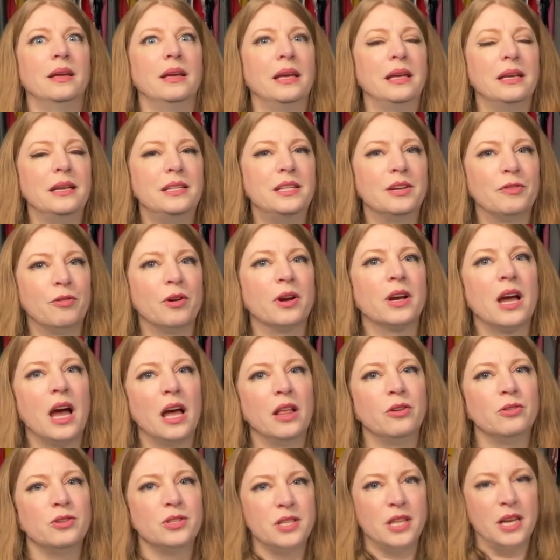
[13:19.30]
in different
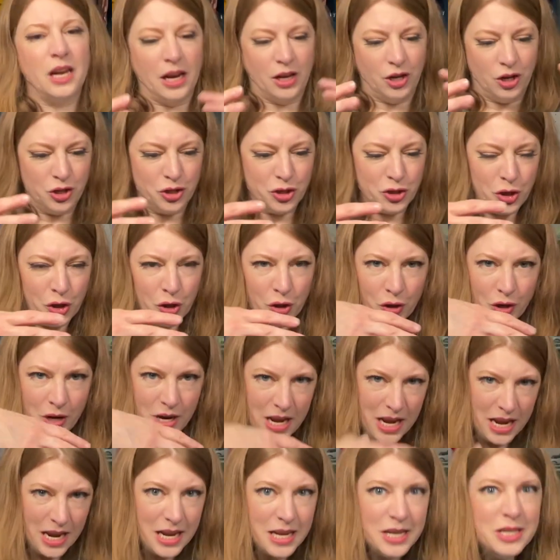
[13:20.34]
colors that I could turn
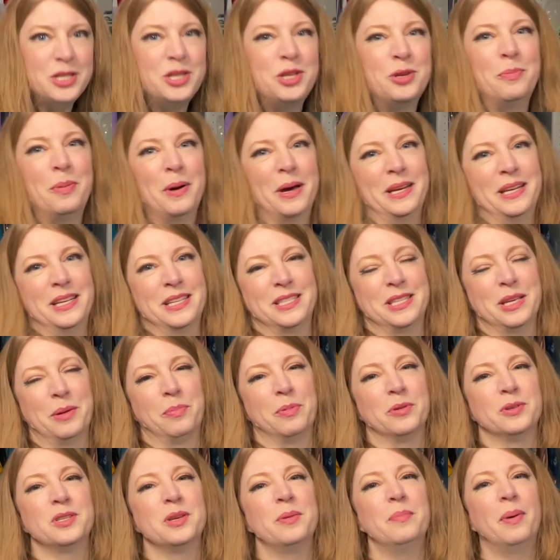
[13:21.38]
into bunny
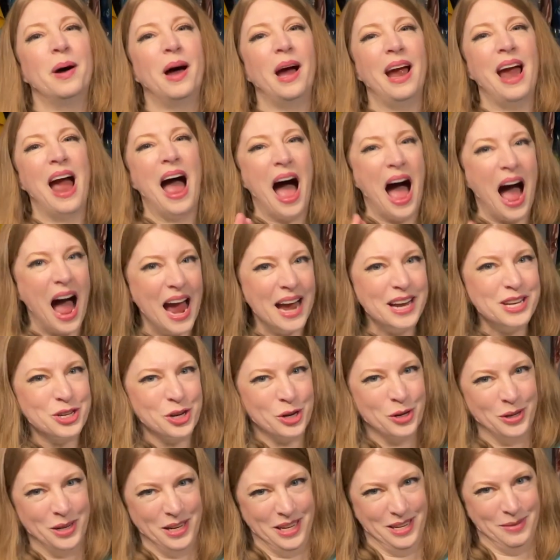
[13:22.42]
slippers? And by I
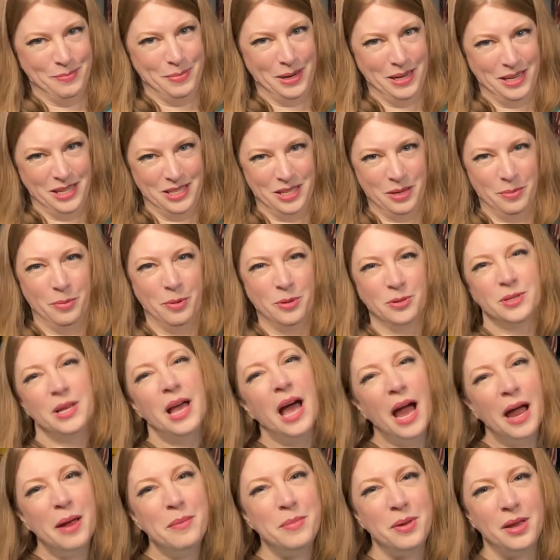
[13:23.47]
turn into bunny slippers,
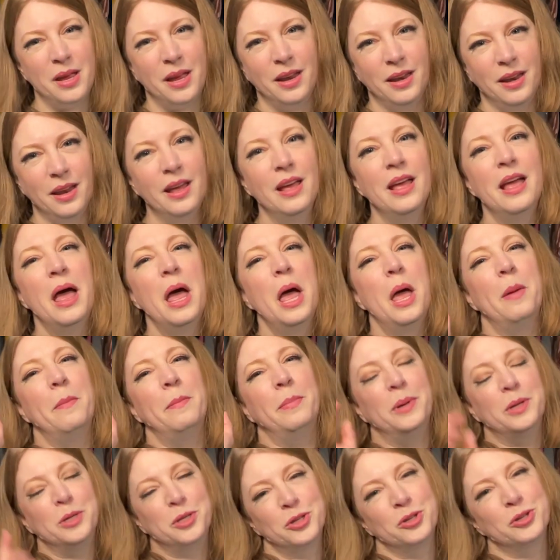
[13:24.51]
I mean
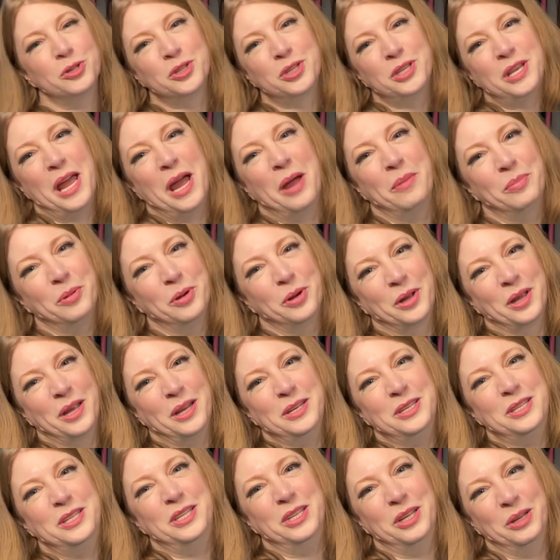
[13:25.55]
Mr. Snapper
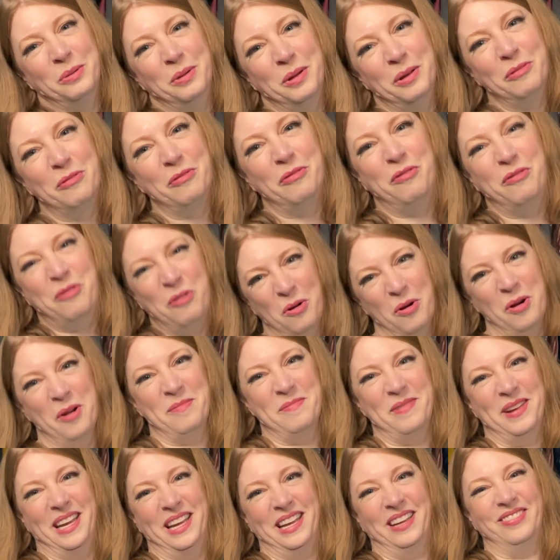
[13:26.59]
can do it
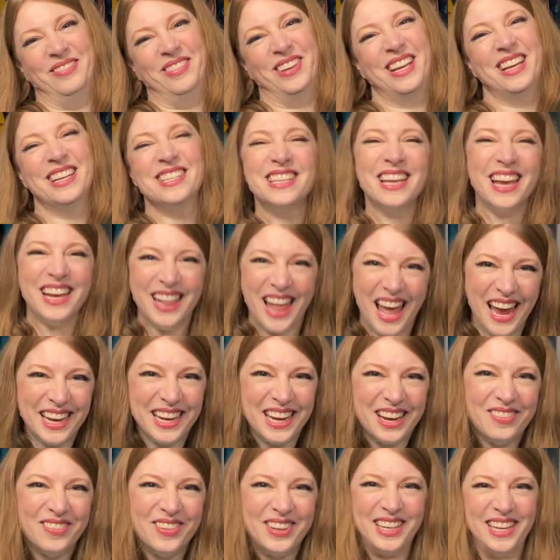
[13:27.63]
for me, because I
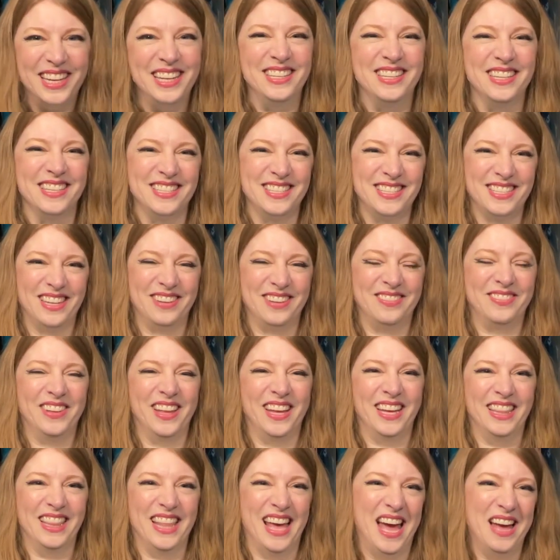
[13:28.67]
like it when he does stuff
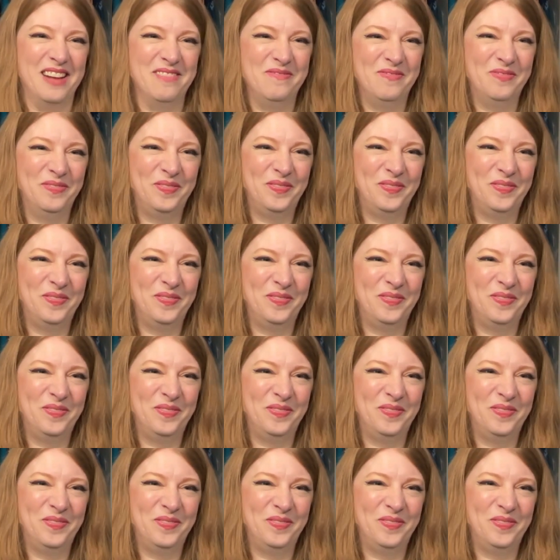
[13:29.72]
like that.